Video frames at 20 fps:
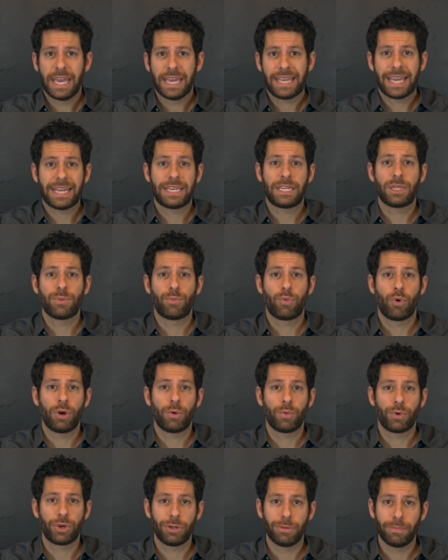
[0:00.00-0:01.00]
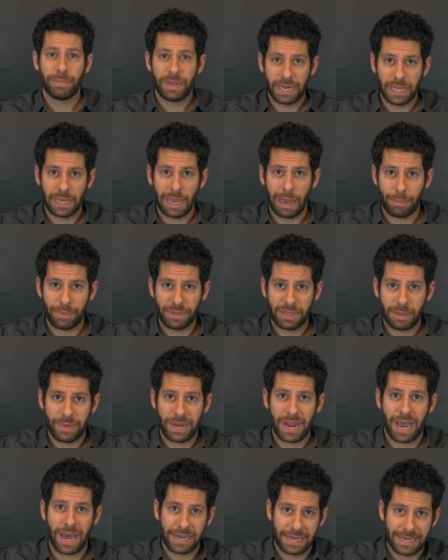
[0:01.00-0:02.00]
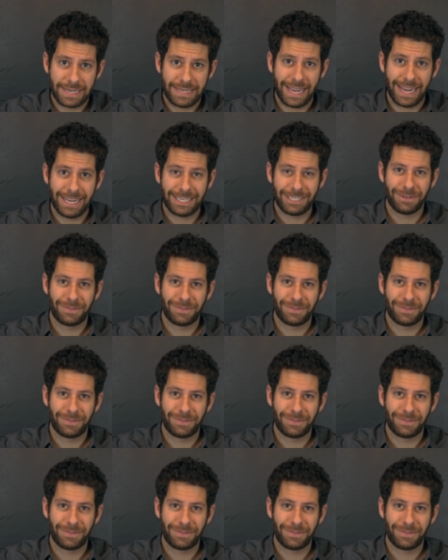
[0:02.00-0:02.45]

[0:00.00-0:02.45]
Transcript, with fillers: get to the point where you're meeting up with them and on a date,